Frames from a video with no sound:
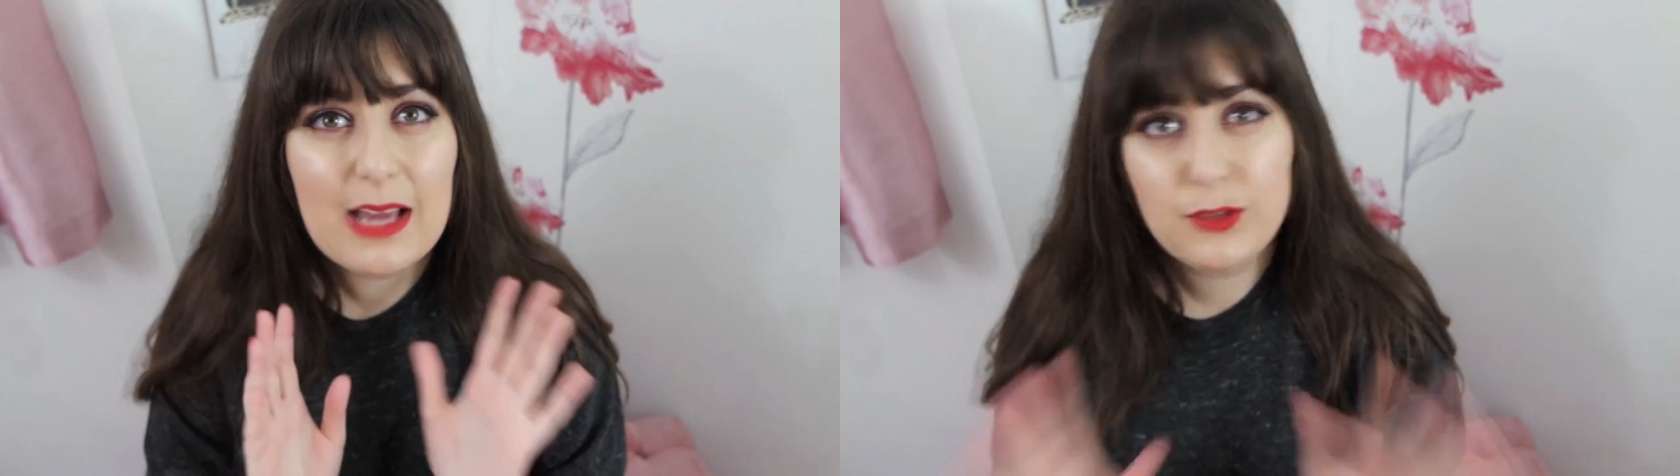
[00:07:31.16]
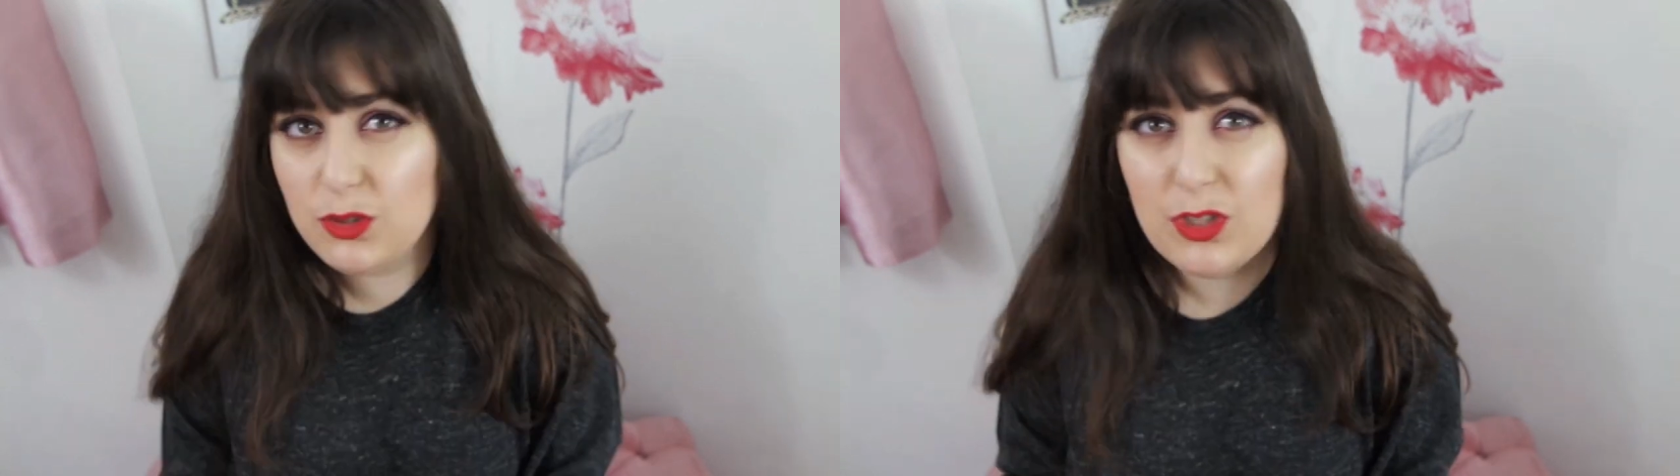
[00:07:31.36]

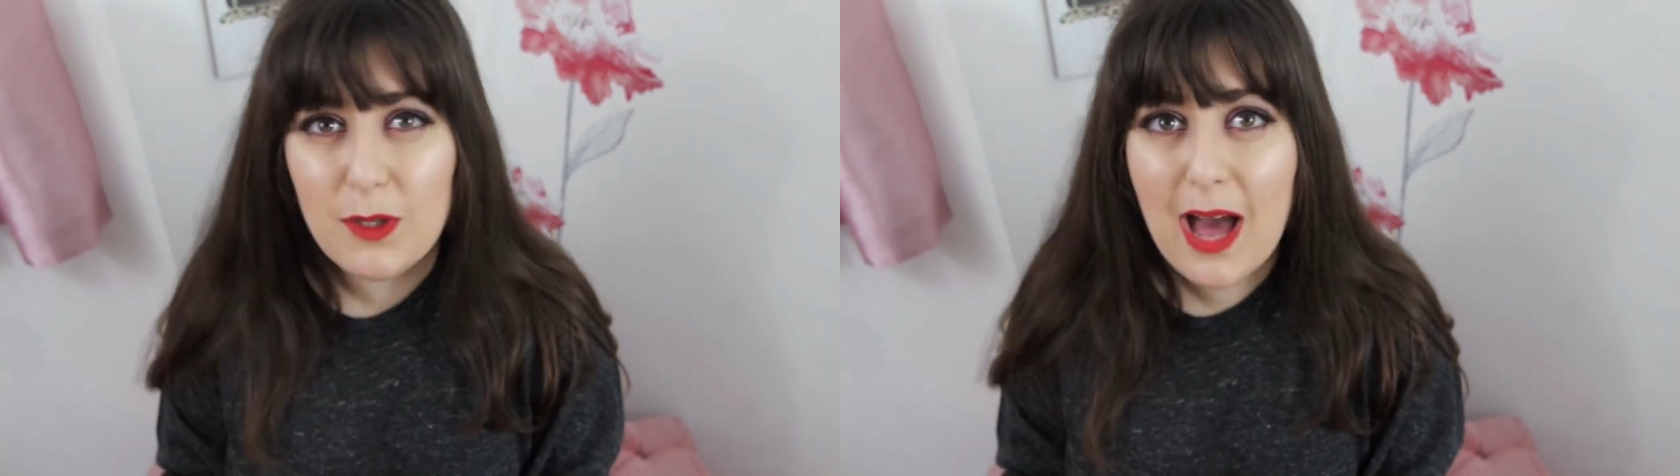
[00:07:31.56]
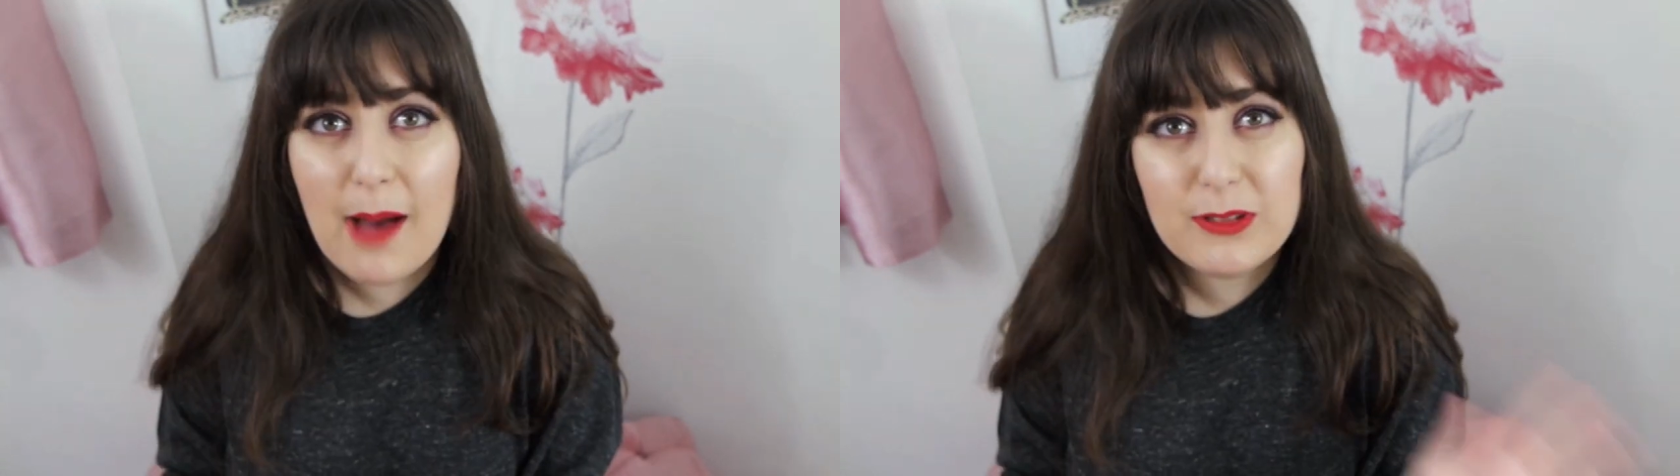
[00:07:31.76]
If you do
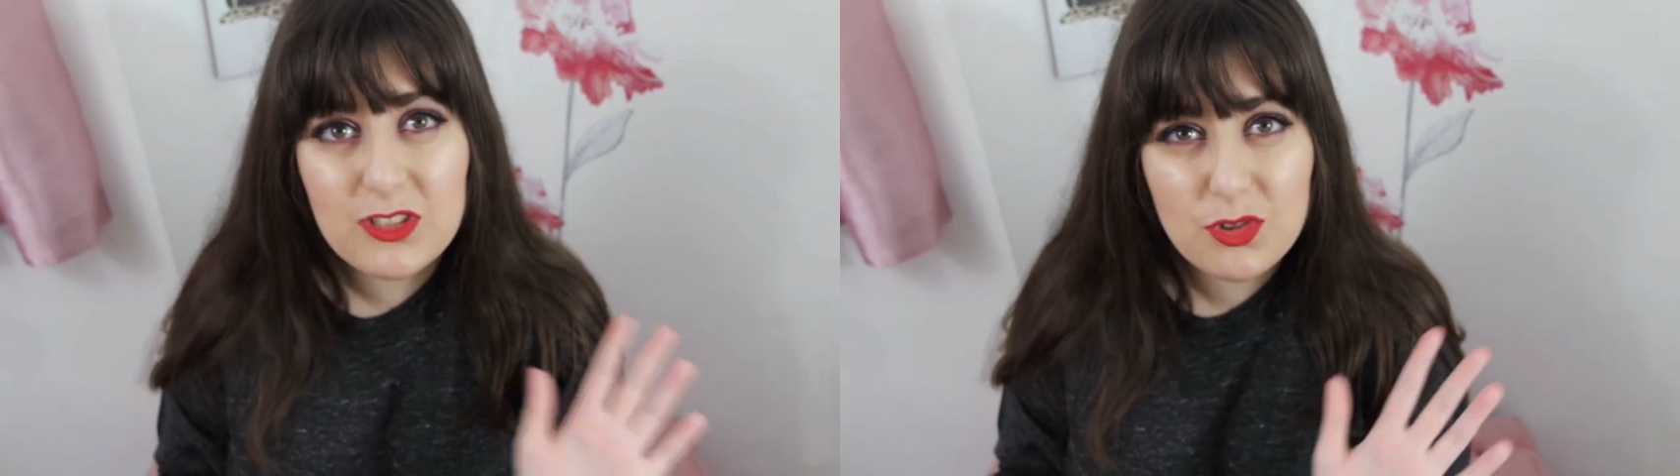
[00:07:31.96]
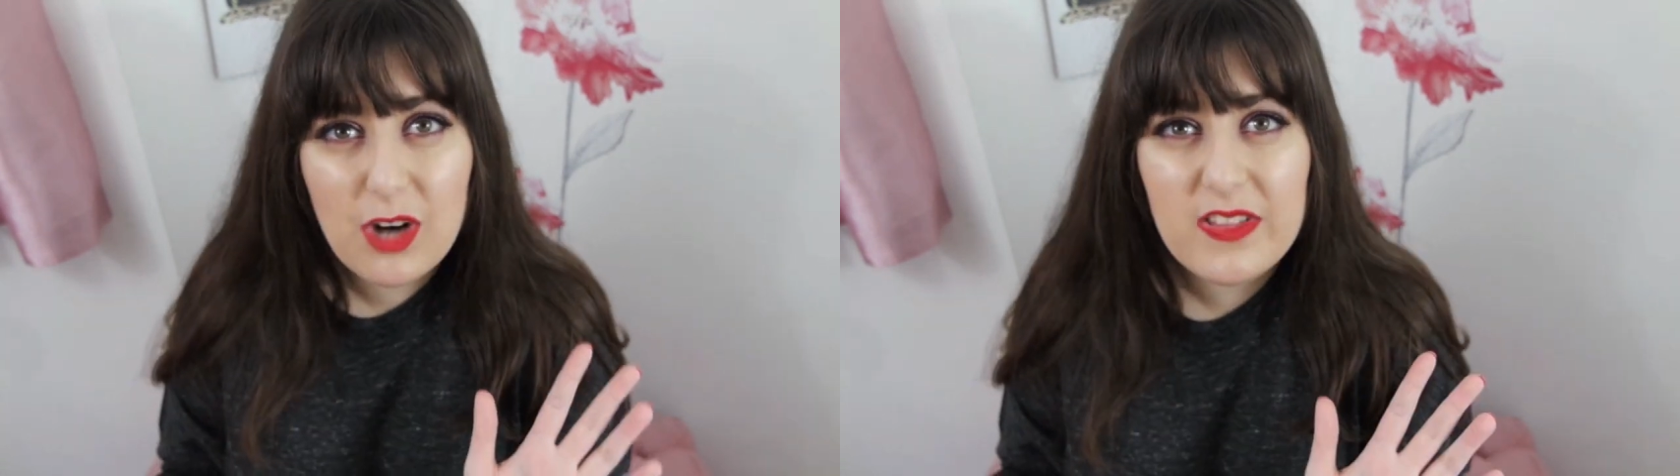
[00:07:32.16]

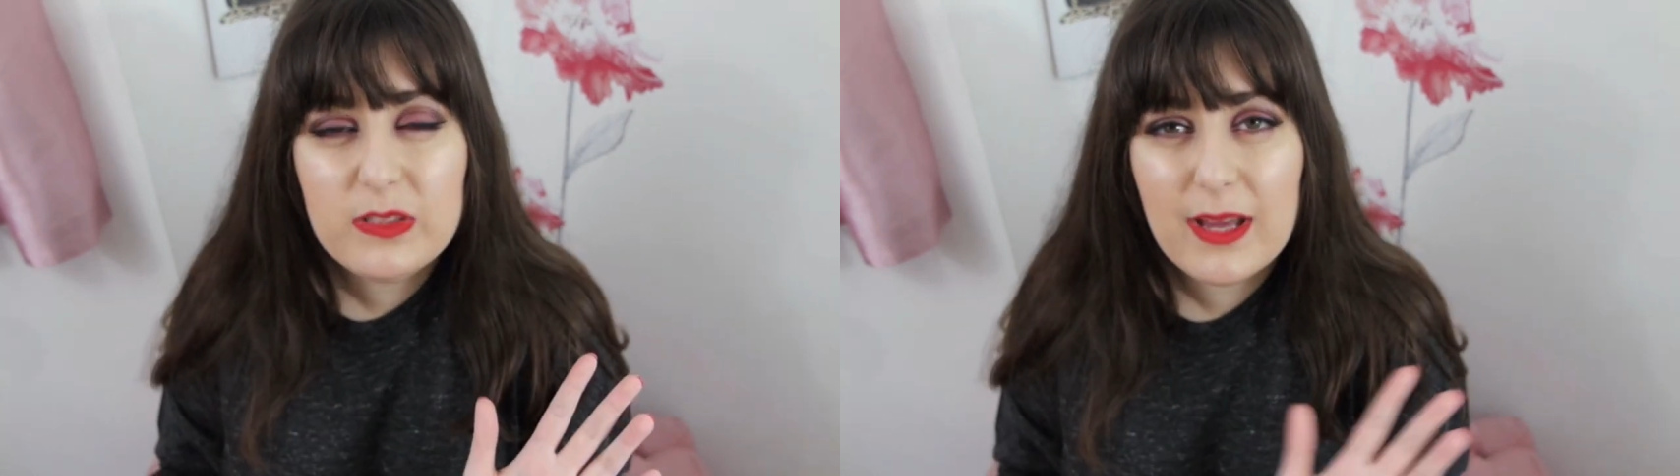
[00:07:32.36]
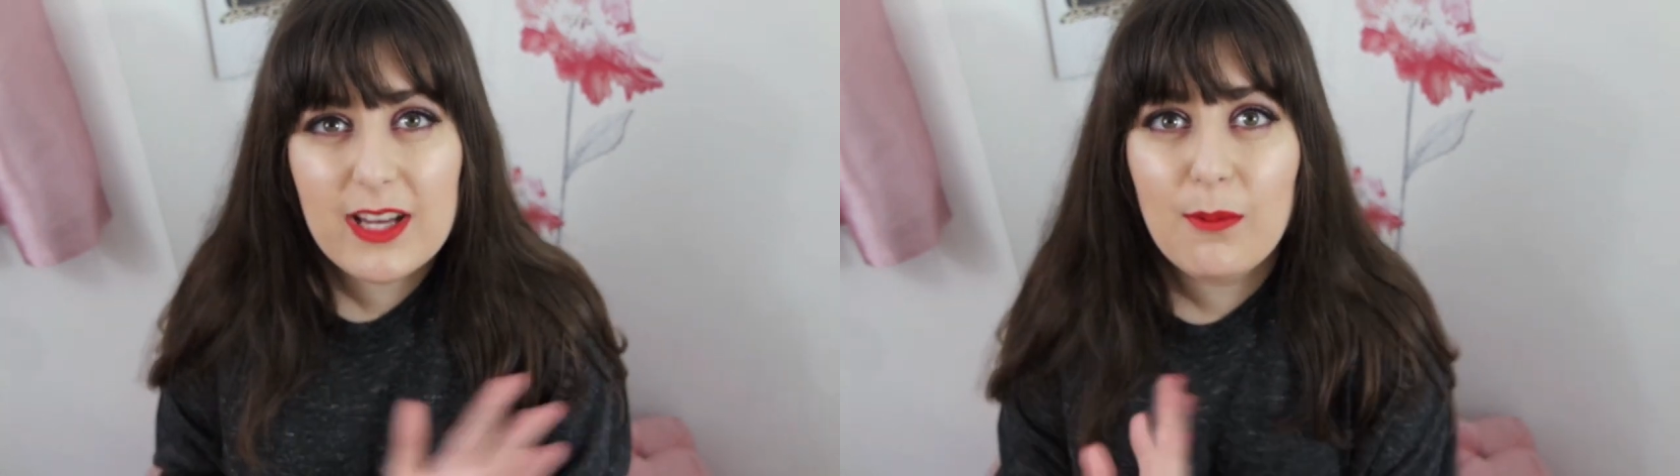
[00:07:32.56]
happen to try
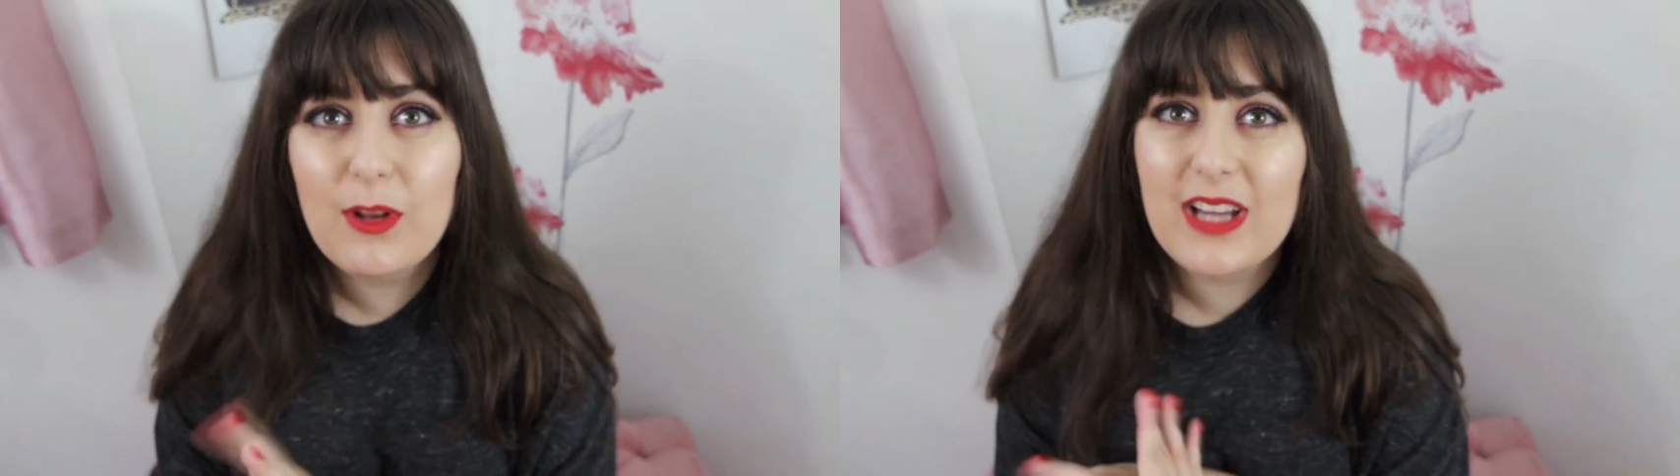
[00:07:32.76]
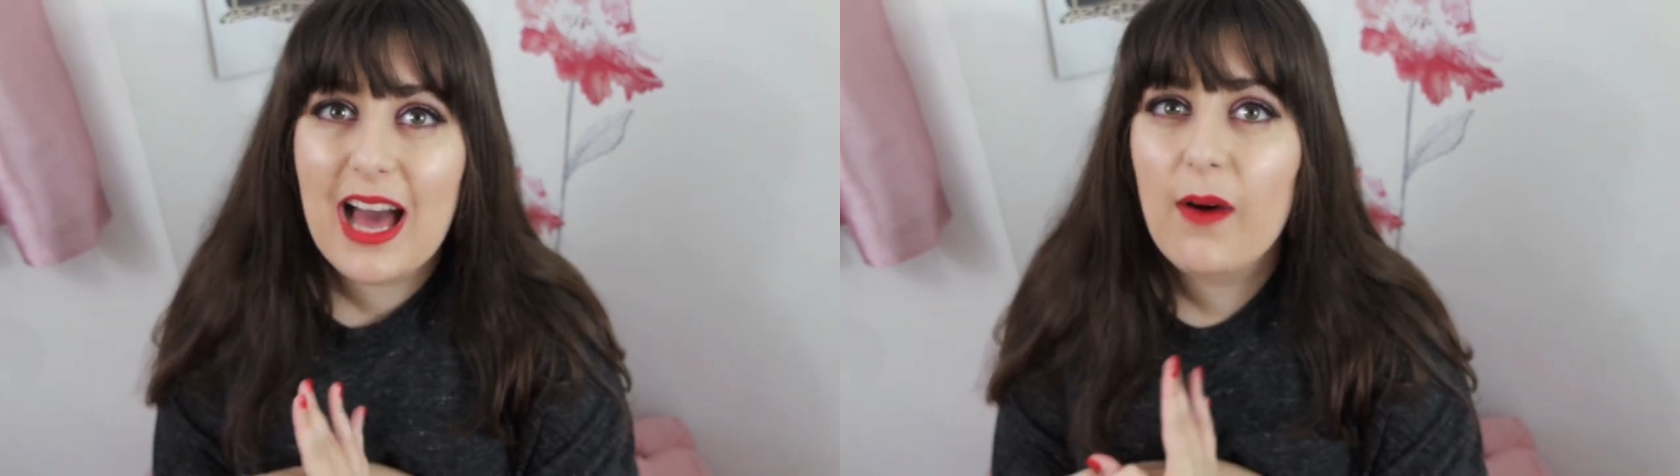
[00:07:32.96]
this makeup
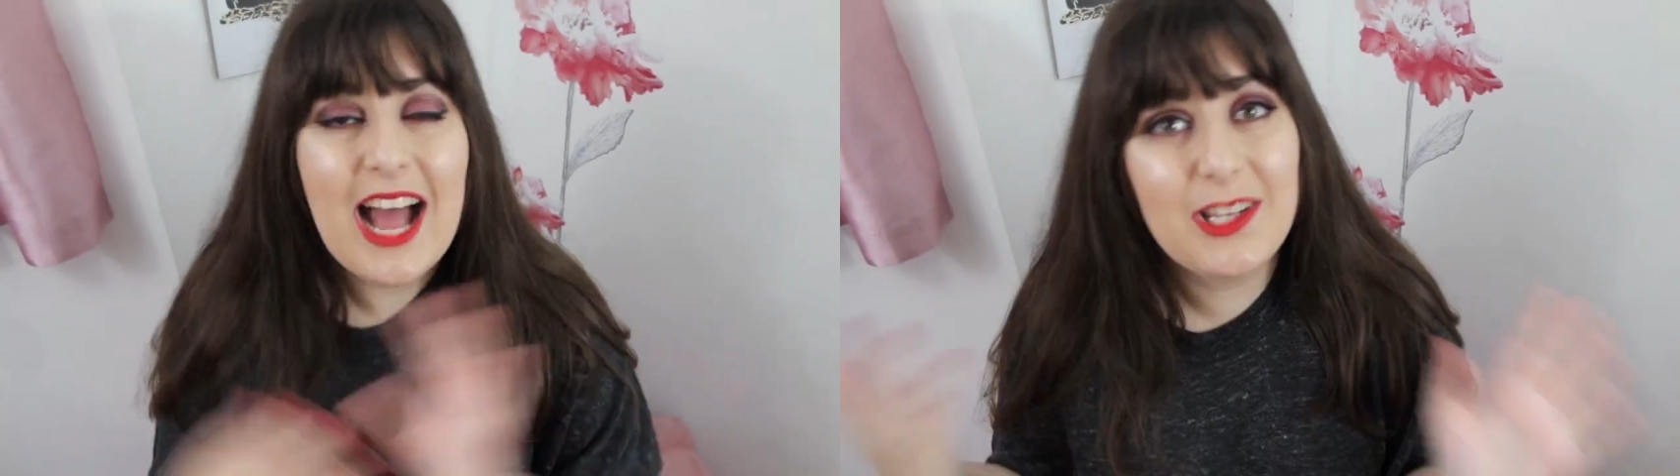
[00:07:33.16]
look out